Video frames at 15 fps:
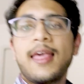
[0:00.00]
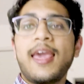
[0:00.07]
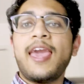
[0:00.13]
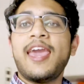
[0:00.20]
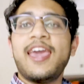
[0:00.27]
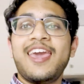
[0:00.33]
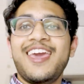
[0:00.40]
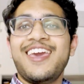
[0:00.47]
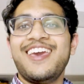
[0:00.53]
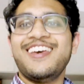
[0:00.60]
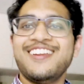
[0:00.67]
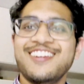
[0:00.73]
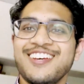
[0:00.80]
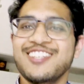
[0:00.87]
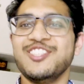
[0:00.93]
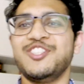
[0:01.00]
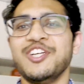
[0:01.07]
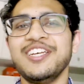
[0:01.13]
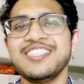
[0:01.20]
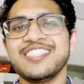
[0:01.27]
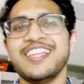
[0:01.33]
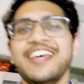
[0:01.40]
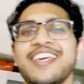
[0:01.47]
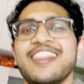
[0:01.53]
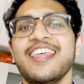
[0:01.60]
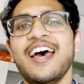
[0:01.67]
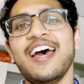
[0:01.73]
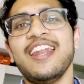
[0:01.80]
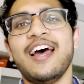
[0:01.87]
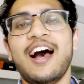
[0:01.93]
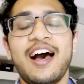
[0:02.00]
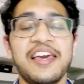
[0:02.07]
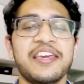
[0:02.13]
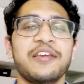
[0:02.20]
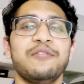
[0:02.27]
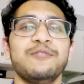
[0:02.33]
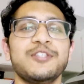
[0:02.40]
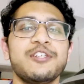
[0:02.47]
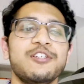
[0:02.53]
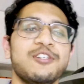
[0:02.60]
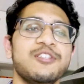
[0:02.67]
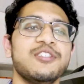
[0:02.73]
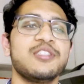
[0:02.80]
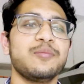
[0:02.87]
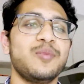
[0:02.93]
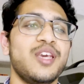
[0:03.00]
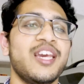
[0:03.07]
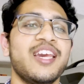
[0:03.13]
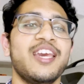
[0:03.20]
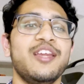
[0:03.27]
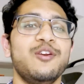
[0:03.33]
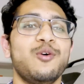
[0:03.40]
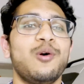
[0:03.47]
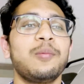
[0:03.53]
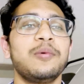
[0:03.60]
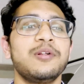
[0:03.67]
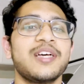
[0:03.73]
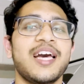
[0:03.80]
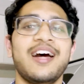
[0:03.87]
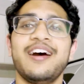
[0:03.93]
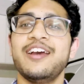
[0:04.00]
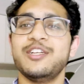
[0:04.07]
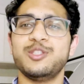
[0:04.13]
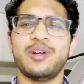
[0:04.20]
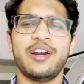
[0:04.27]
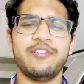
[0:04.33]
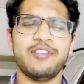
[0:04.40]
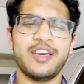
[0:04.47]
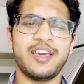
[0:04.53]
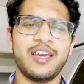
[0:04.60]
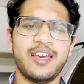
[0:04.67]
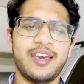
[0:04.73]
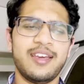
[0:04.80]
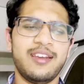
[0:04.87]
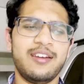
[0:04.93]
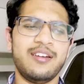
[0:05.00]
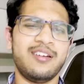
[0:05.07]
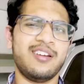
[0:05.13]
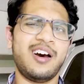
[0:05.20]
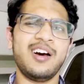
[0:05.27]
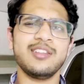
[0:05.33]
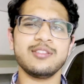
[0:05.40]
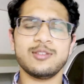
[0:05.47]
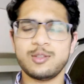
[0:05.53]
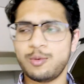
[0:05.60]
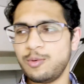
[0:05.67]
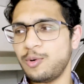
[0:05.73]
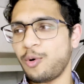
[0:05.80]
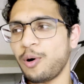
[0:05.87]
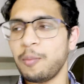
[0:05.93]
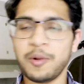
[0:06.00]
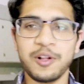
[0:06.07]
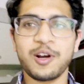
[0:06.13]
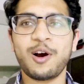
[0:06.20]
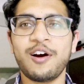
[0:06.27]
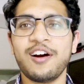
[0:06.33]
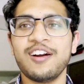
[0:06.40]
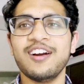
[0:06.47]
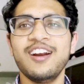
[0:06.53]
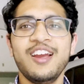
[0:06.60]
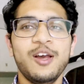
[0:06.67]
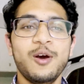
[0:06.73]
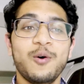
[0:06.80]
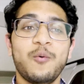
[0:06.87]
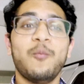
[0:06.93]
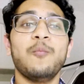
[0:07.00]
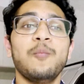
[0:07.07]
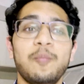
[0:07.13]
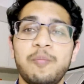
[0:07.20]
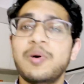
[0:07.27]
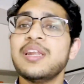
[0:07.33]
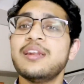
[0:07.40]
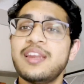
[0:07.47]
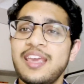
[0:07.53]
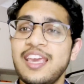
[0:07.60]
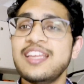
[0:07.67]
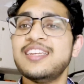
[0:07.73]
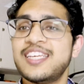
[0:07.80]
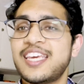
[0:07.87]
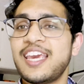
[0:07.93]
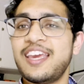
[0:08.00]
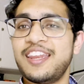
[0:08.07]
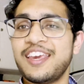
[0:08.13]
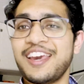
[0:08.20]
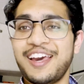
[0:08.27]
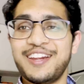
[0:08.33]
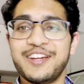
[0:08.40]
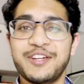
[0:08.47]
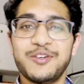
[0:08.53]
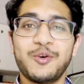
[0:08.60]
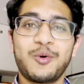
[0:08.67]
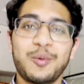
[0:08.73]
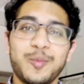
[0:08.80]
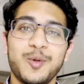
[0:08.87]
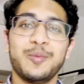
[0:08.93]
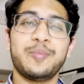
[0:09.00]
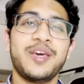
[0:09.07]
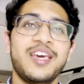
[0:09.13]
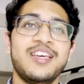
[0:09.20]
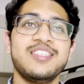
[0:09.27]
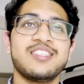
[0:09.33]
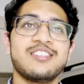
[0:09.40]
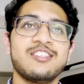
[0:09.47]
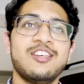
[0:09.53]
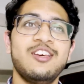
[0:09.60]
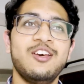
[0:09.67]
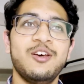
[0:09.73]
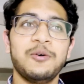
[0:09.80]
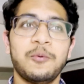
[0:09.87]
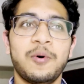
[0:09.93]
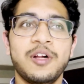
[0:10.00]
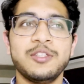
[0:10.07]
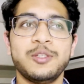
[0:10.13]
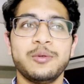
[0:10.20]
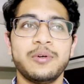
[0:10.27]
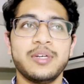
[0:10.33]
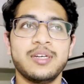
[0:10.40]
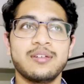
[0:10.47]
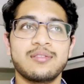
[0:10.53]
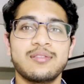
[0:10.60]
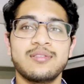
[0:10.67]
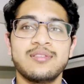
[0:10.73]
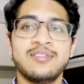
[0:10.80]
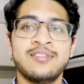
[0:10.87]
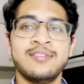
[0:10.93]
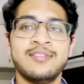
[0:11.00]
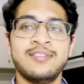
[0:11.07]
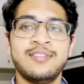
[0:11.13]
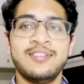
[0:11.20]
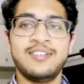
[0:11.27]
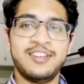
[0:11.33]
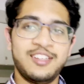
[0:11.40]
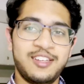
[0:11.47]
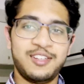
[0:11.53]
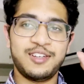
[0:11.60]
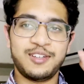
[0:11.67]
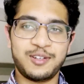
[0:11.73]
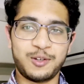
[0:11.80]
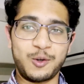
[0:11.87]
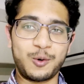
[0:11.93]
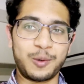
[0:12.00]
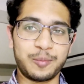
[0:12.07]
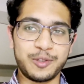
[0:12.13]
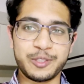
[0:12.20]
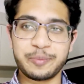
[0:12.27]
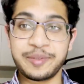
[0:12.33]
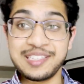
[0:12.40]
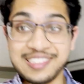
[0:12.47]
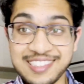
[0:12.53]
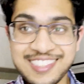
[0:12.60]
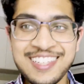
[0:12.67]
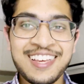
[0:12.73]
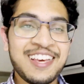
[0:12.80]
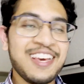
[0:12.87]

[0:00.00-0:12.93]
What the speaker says: And just like that, I can return to being a normal guy driving a not so normal car, but indicating at a normal pace while doing normal speeds.